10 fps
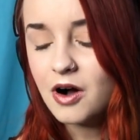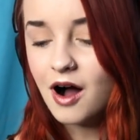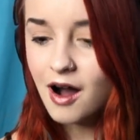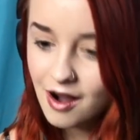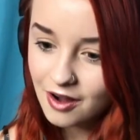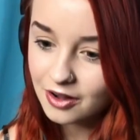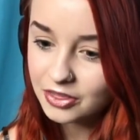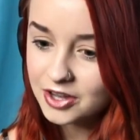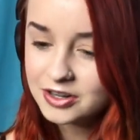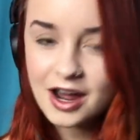Oh,
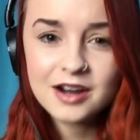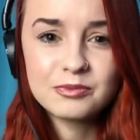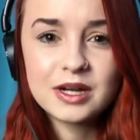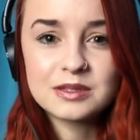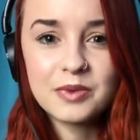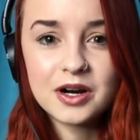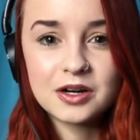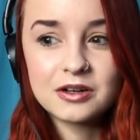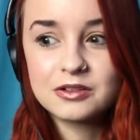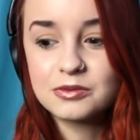they could not have picked a
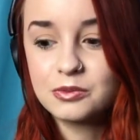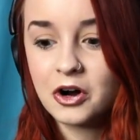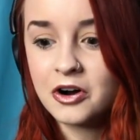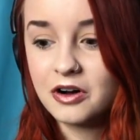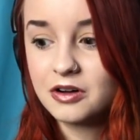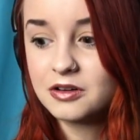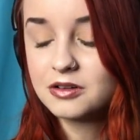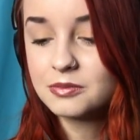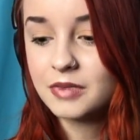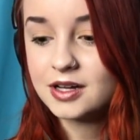better girl.
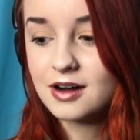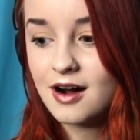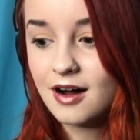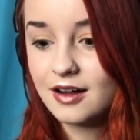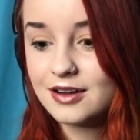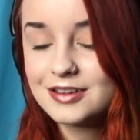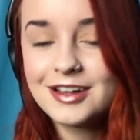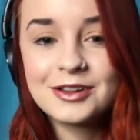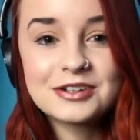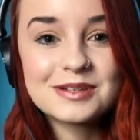My God, it looks